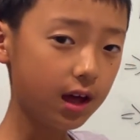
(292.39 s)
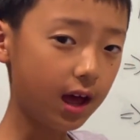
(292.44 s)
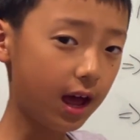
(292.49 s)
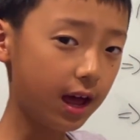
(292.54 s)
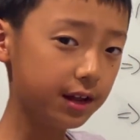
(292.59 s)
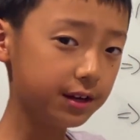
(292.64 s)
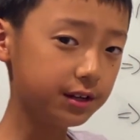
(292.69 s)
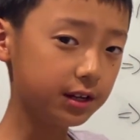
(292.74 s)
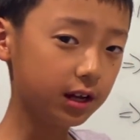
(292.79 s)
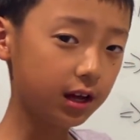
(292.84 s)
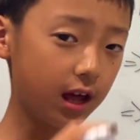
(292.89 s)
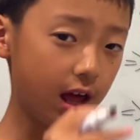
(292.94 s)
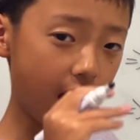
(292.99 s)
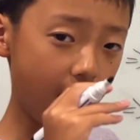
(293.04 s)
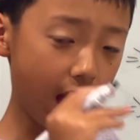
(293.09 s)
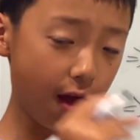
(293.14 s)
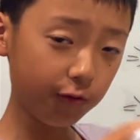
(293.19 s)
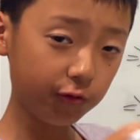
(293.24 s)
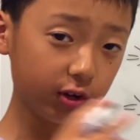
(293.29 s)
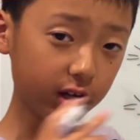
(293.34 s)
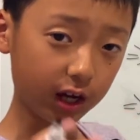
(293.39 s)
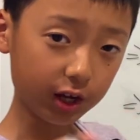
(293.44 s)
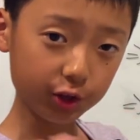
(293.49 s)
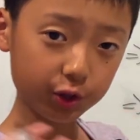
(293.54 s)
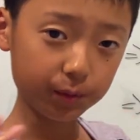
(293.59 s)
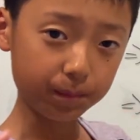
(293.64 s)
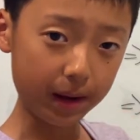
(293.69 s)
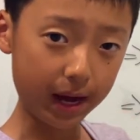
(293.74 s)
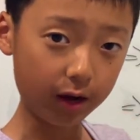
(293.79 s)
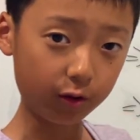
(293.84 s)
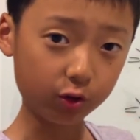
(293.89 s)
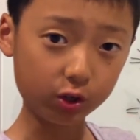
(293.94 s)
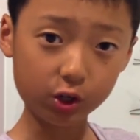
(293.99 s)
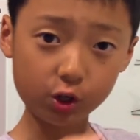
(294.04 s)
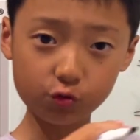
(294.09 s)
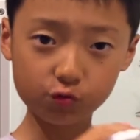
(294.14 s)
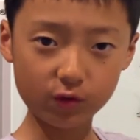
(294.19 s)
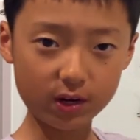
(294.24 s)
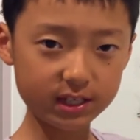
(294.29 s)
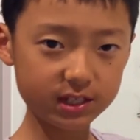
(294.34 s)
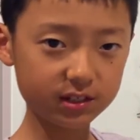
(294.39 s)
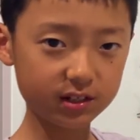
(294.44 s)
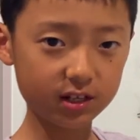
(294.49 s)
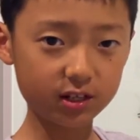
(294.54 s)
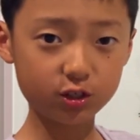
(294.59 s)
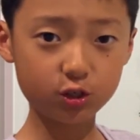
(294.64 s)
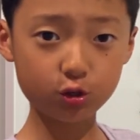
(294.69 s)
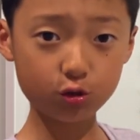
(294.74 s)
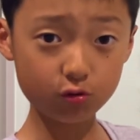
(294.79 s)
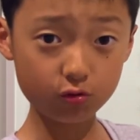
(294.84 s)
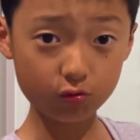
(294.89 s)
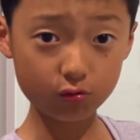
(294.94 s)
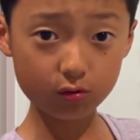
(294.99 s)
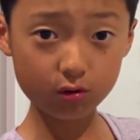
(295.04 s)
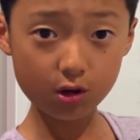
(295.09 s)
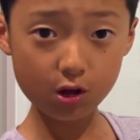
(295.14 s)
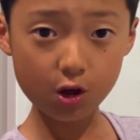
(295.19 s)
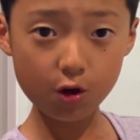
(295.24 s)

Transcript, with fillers: and every other power greater than 2